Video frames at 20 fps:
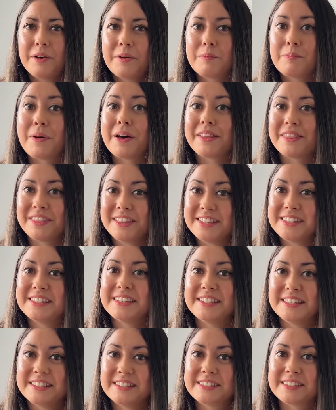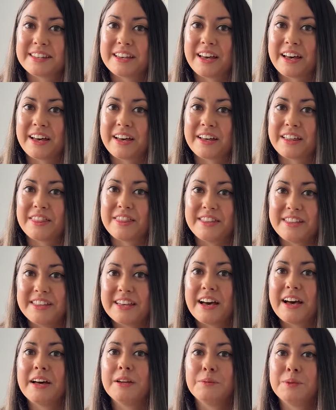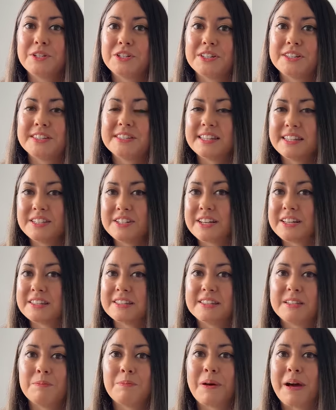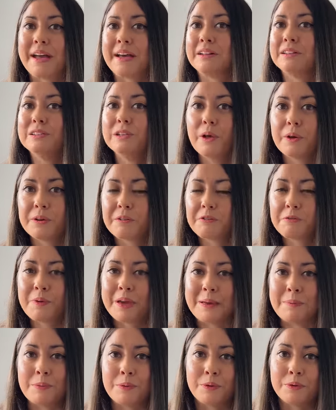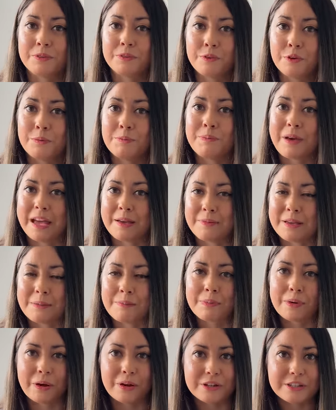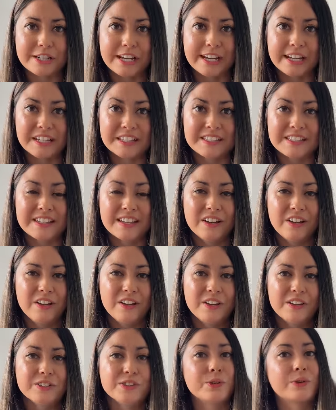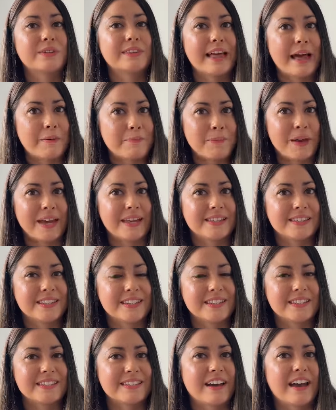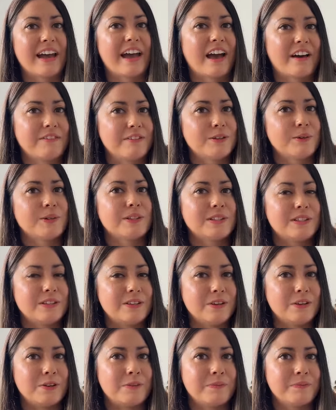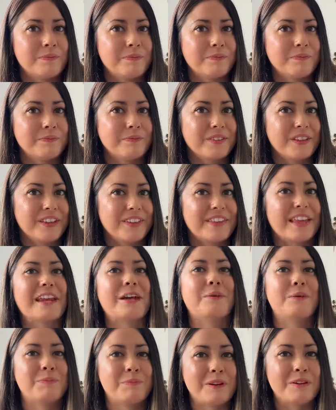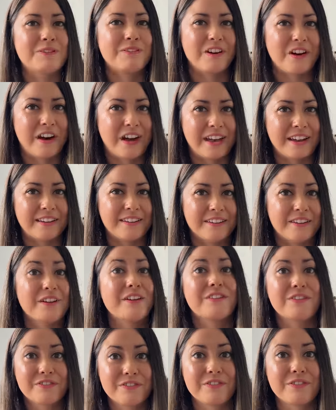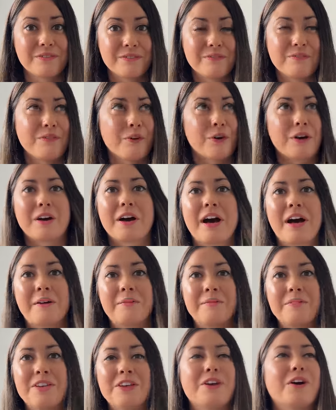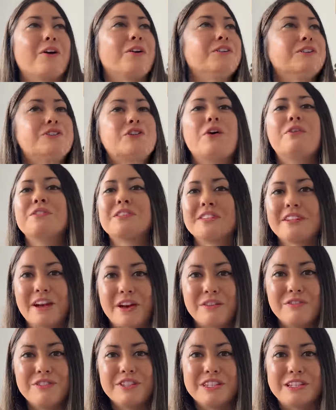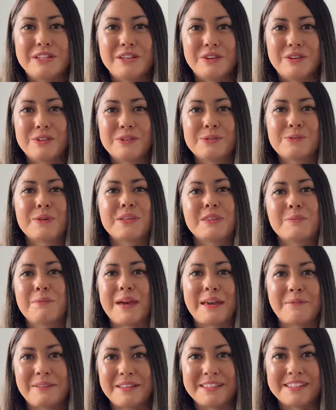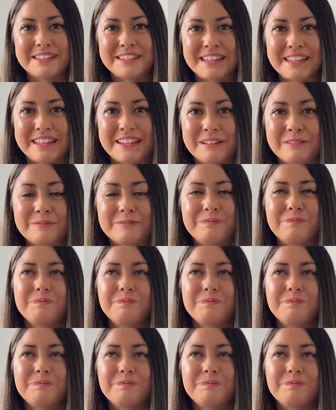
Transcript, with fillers: But this is uh, the yarn which is suggested by a lot of people for baby projects. So on that basis, I have to assume that it would be fine for um, you know soft enough to use with a baby's skin.